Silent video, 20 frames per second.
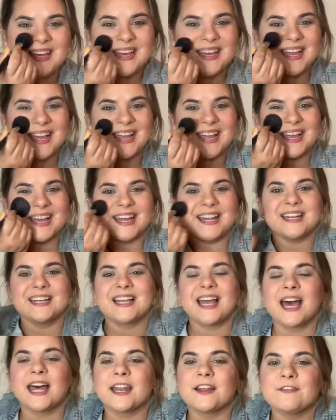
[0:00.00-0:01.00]
and
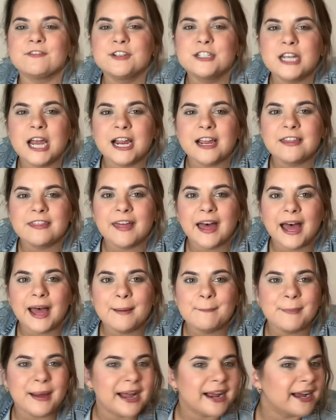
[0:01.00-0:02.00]
kind of check that
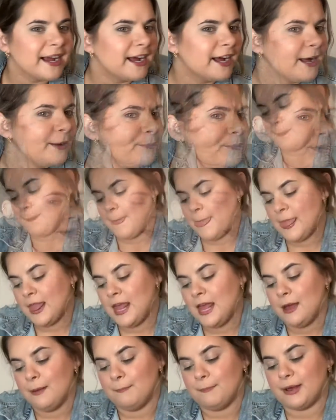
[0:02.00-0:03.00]
back up.
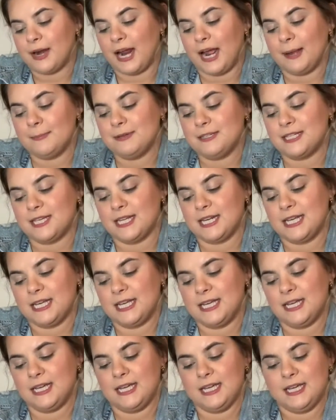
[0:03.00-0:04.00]
But I'm just
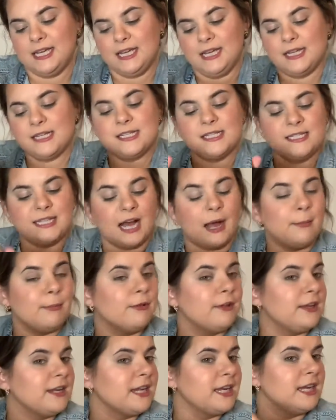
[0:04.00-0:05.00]
gonna dabble
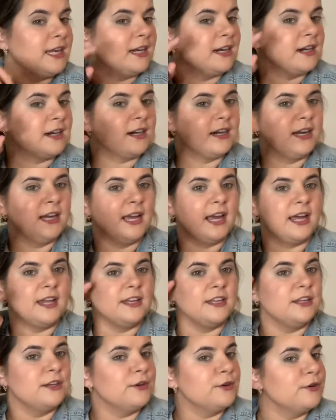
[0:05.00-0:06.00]
in here
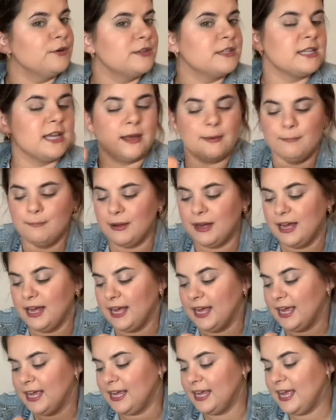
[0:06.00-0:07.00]
and use
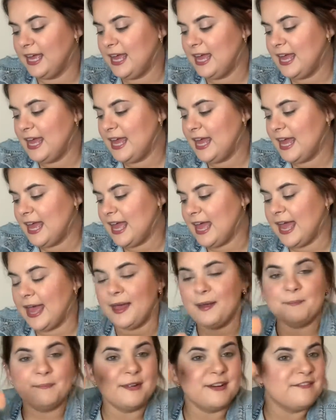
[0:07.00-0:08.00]
my
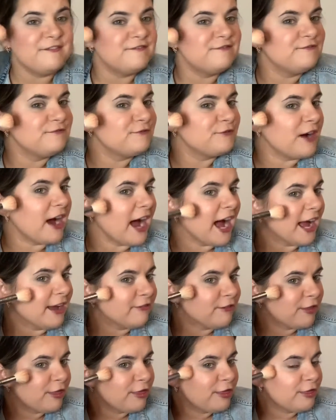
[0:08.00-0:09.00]

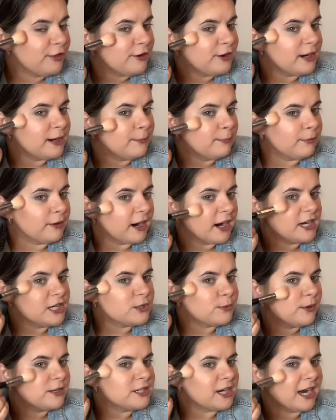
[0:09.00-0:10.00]
M530 brush,
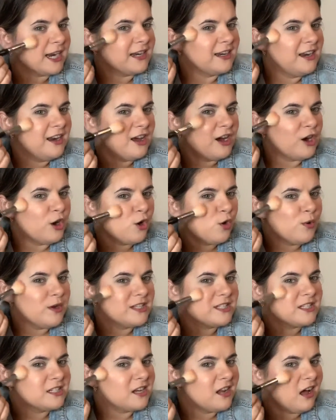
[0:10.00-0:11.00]
which I know
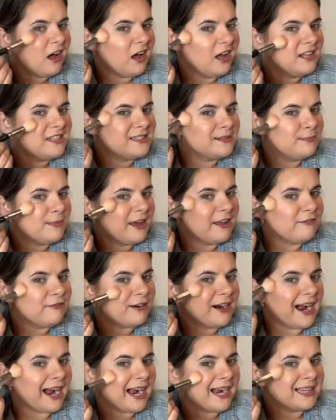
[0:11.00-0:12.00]
is not meant for
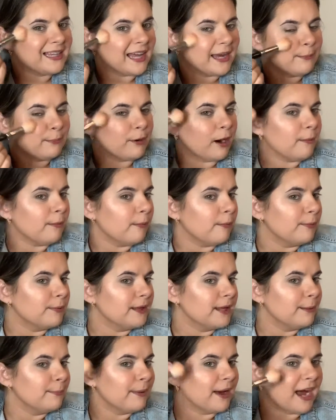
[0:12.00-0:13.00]
highlight
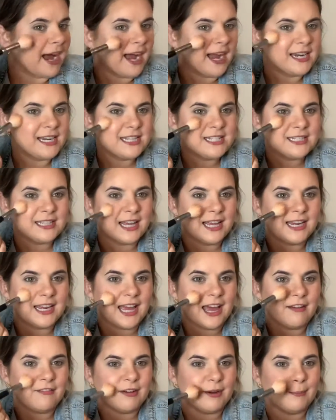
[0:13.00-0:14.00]
probably, but I just like
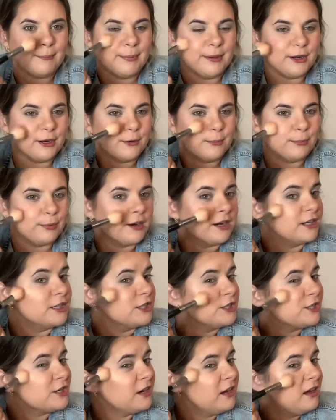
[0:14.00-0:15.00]
having a bigger
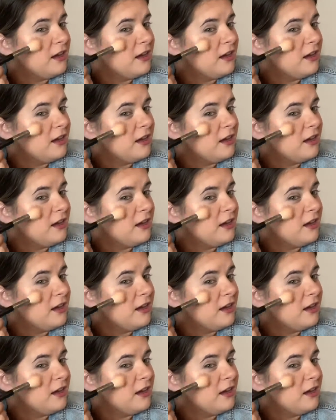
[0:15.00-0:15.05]
brush